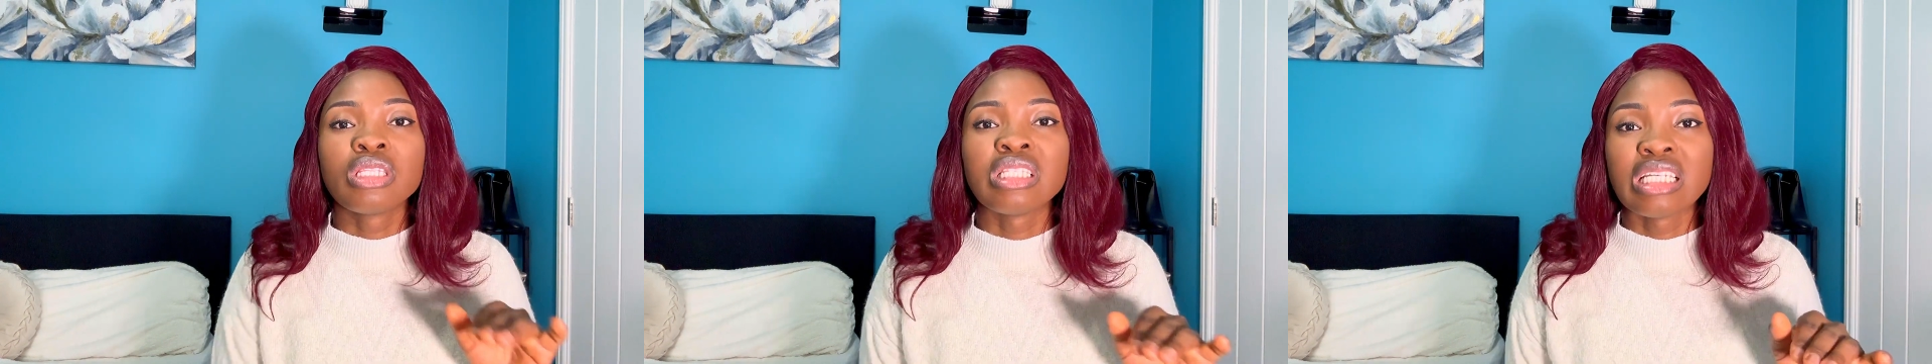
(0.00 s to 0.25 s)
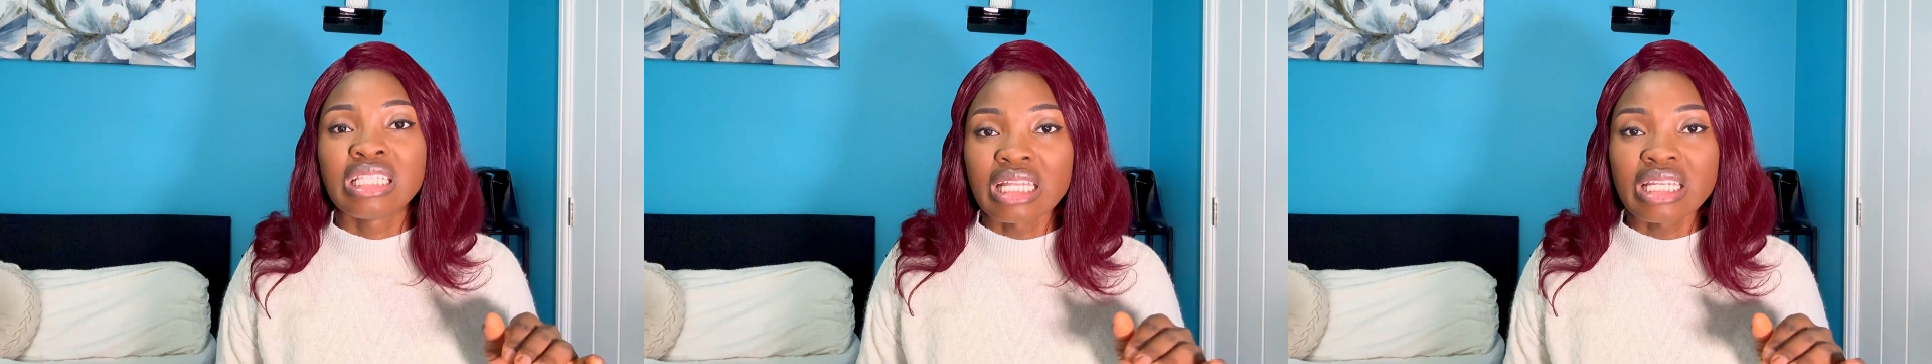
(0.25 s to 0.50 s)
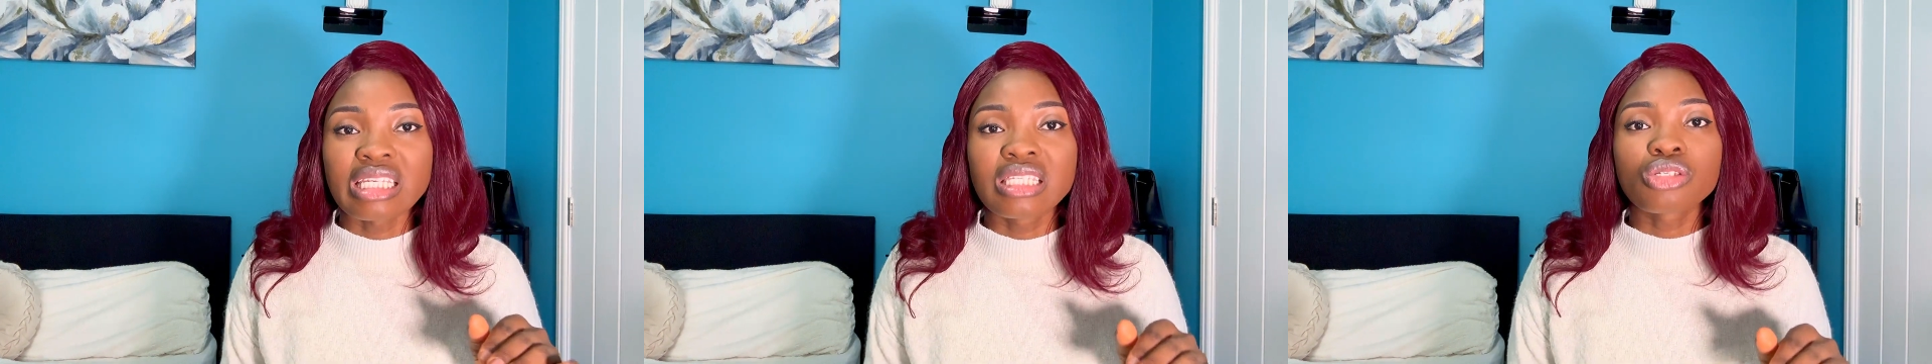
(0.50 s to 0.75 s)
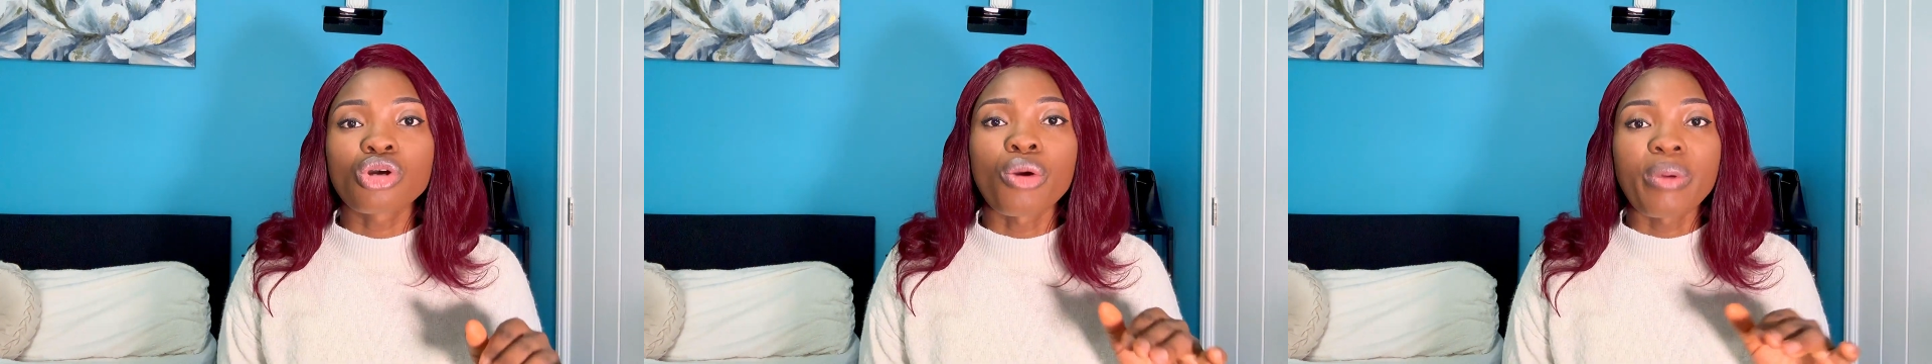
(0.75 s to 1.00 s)
thing
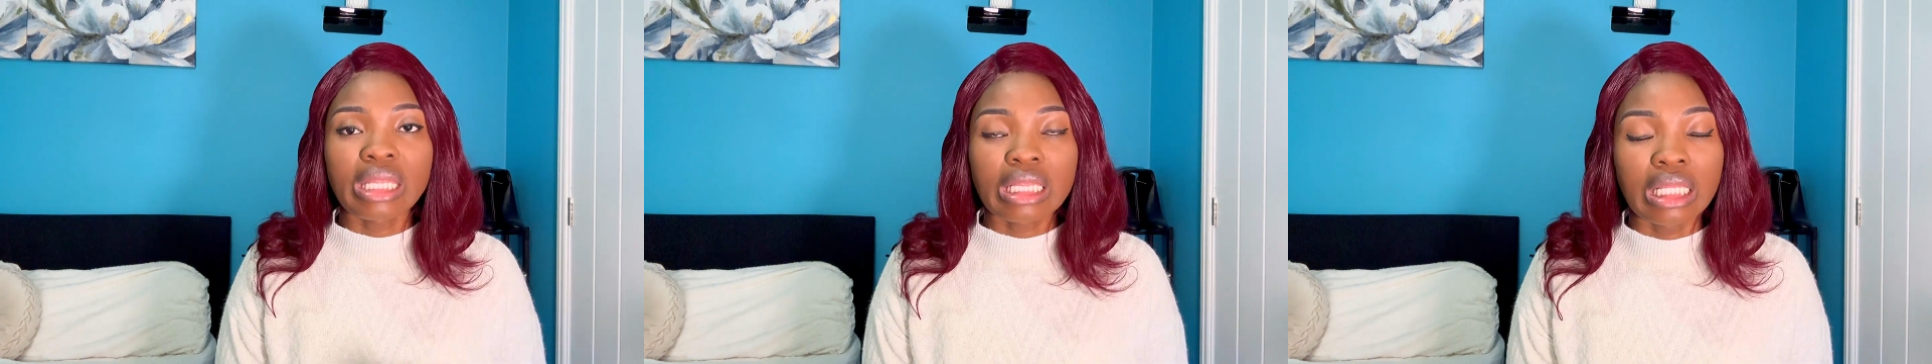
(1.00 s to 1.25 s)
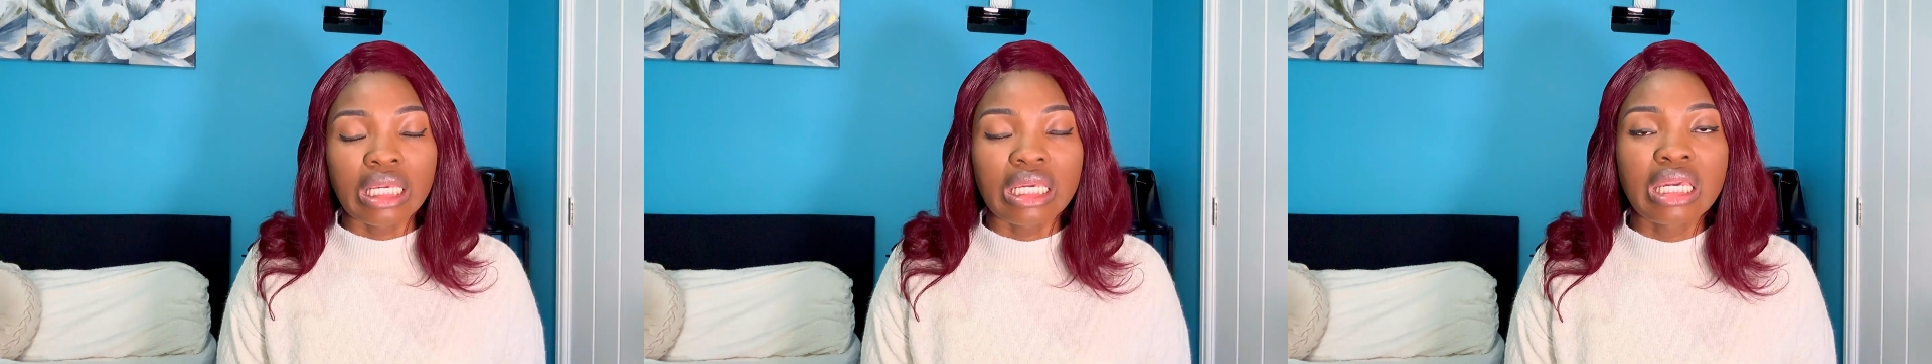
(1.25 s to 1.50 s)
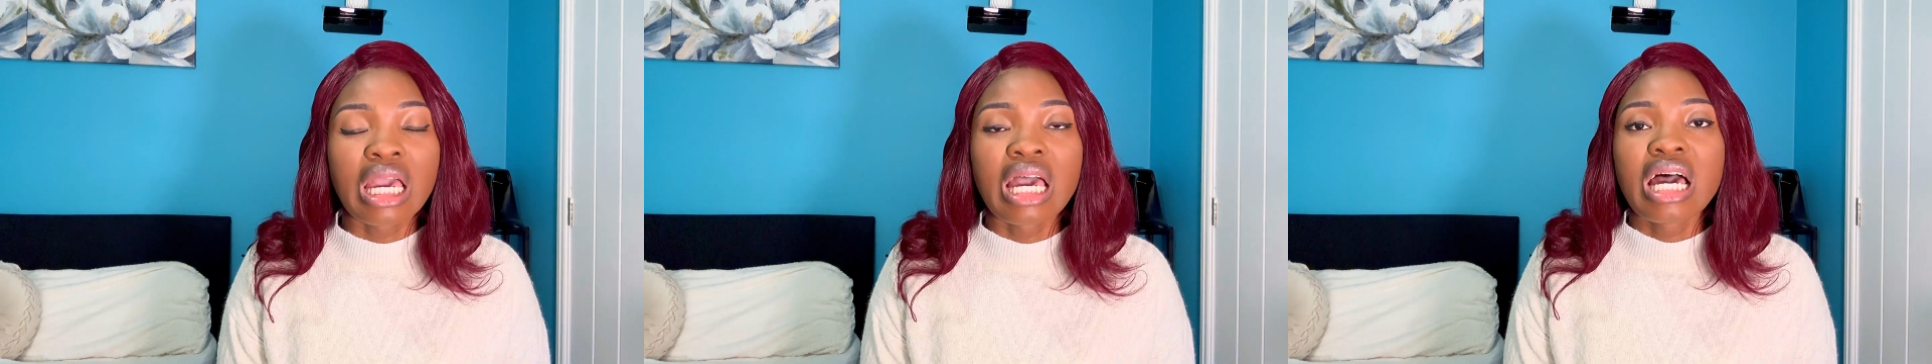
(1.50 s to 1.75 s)
is, currently